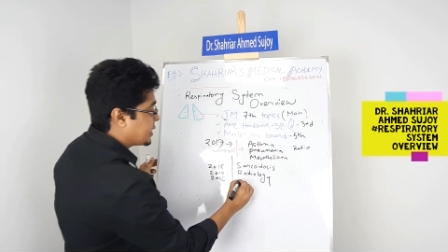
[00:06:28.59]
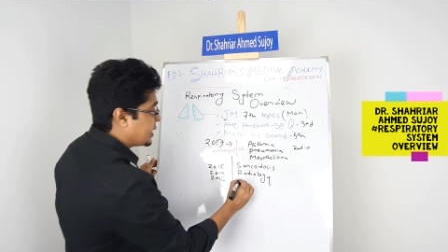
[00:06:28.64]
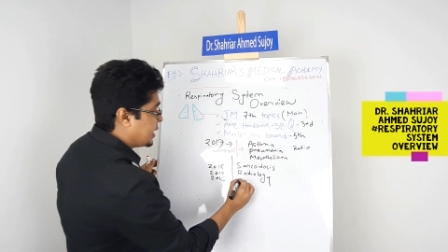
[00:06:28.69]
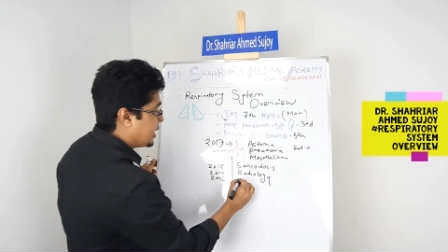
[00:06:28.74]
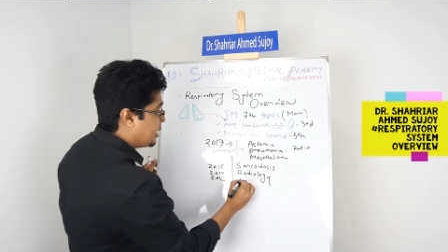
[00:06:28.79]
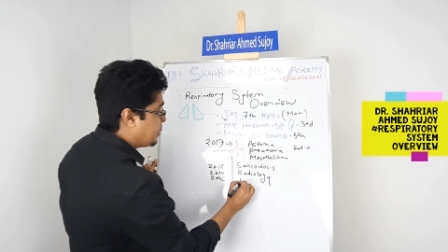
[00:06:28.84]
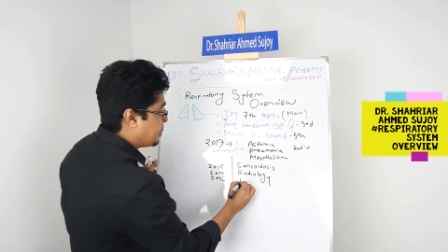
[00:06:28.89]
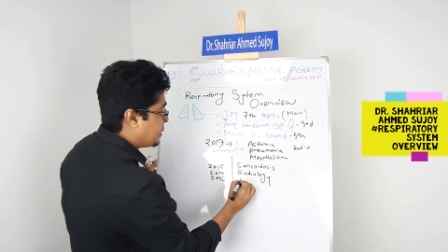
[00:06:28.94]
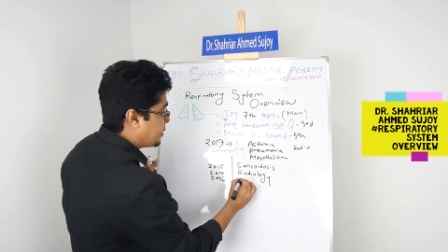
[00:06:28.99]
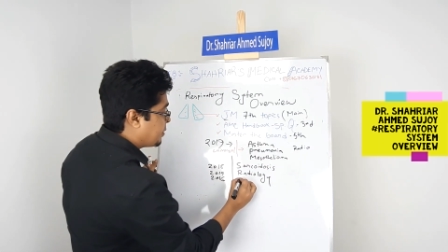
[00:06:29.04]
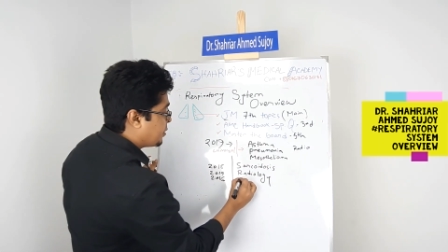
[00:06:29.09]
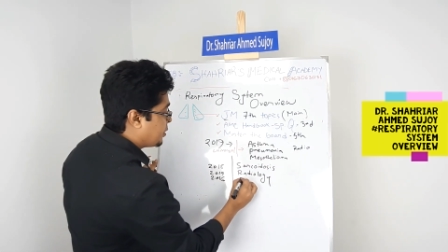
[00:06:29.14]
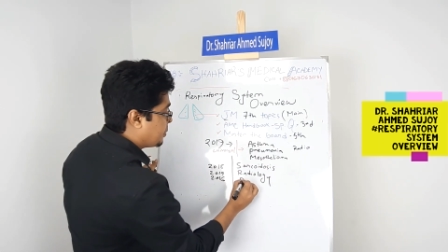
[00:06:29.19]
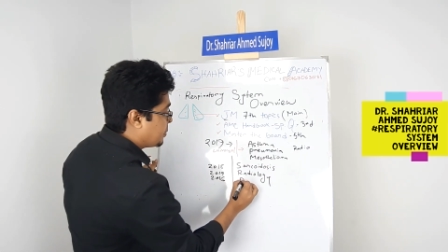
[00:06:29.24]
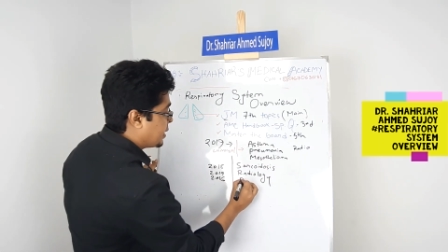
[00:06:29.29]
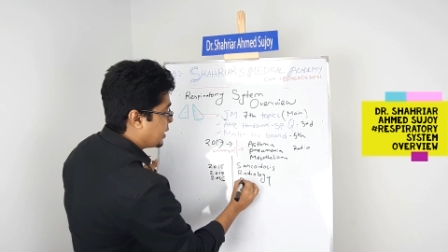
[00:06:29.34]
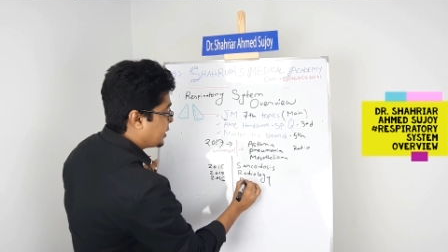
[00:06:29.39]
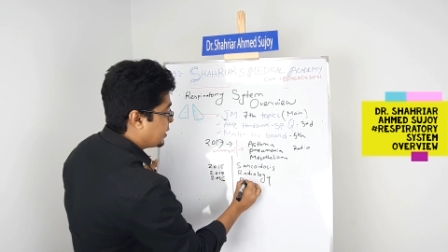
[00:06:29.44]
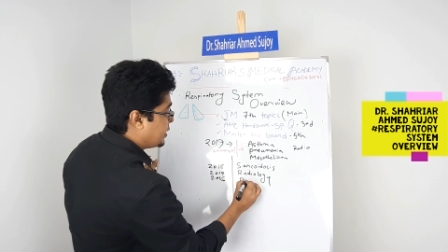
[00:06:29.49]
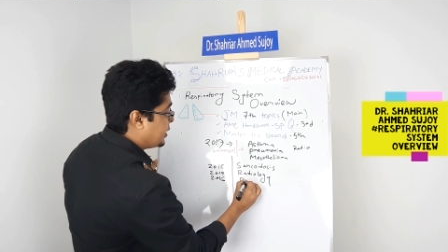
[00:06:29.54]
Apart from
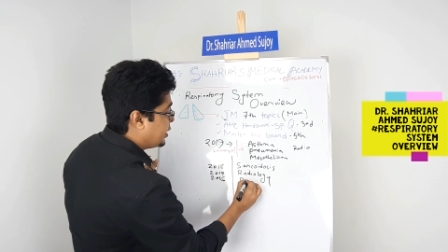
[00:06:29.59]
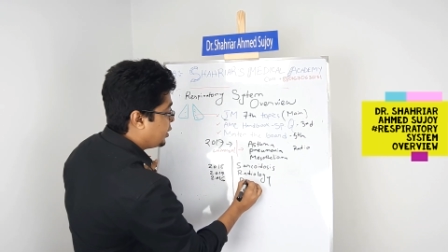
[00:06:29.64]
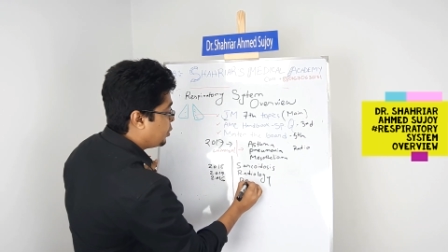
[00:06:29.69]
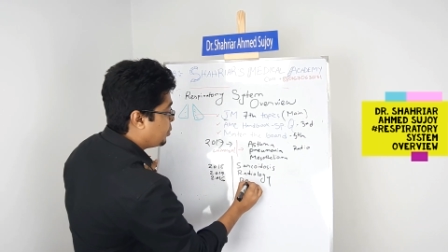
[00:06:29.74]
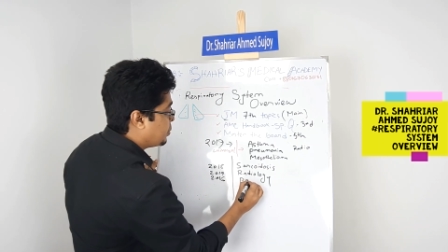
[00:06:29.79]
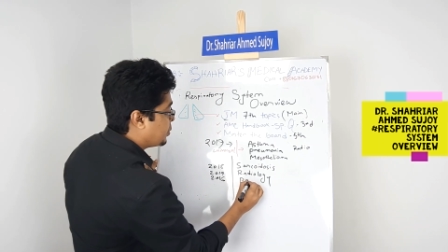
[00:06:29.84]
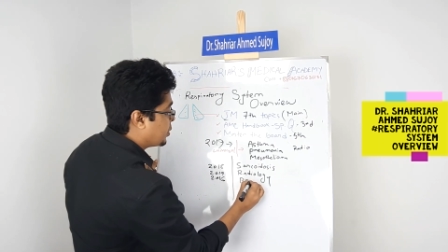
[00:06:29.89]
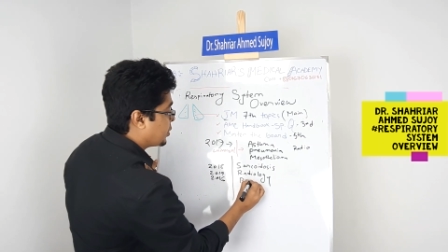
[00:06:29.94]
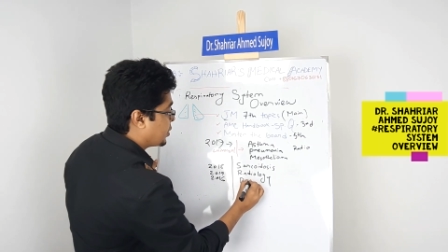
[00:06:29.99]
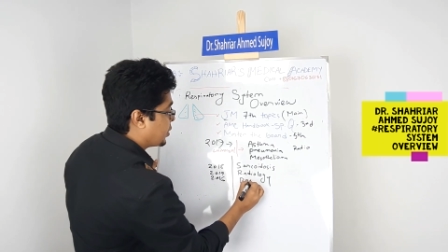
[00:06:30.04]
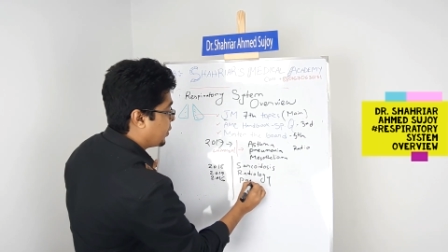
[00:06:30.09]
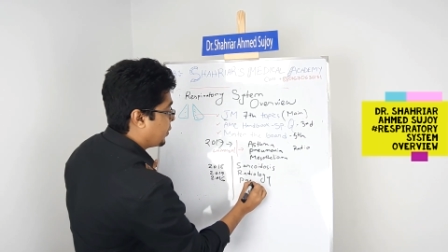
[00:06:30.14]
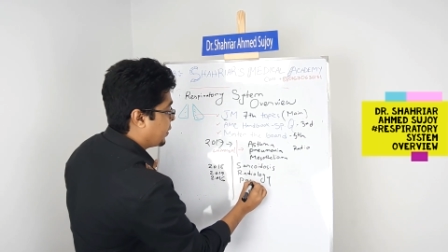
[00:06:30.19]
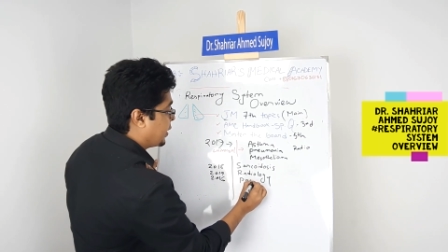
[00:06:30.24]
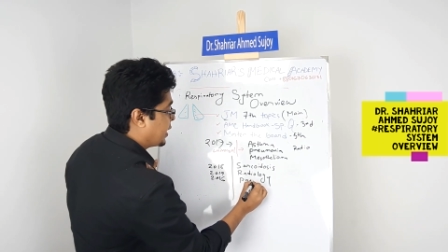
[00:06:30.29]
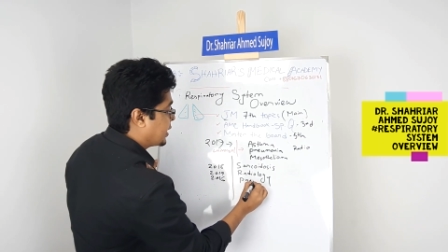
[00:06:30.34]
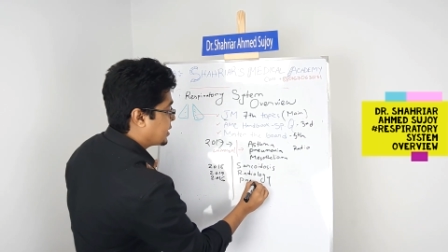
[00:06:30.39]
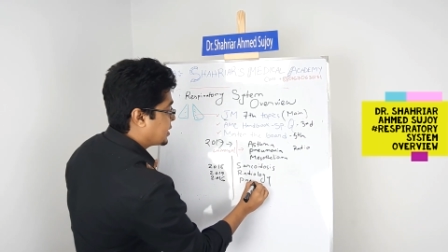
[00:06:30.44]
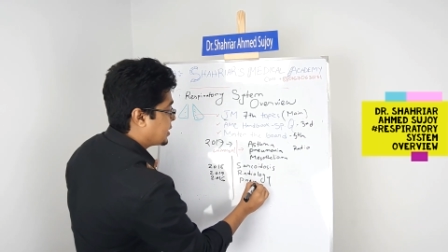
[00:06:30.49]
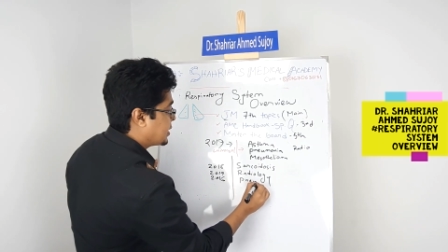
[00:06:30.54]
that,
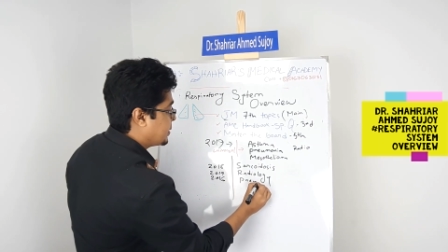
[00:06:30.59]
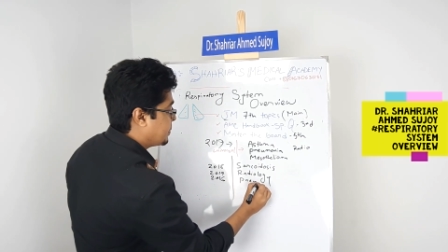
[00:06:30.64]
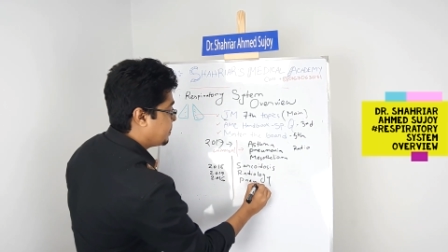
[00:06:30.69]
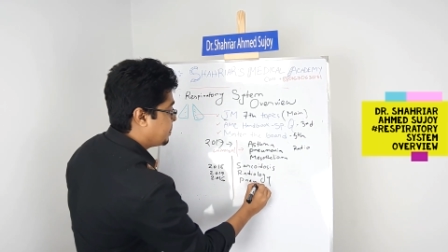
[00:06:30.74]
pneumothorax.